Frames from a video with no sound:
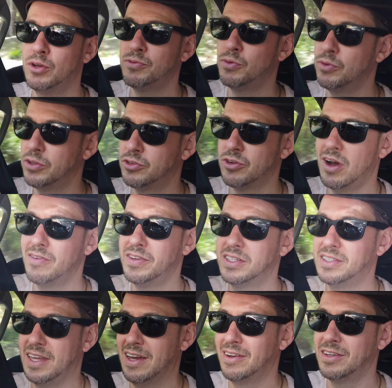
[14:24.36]
beautiful the drive is
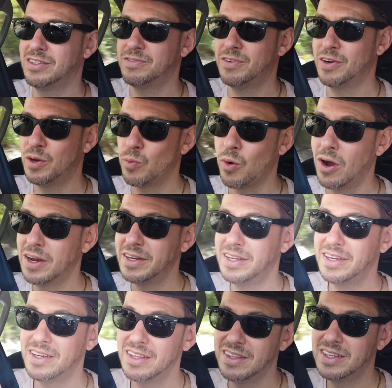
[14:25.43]
down. It's very
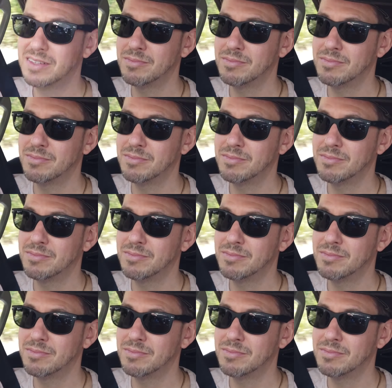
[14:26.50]
windy and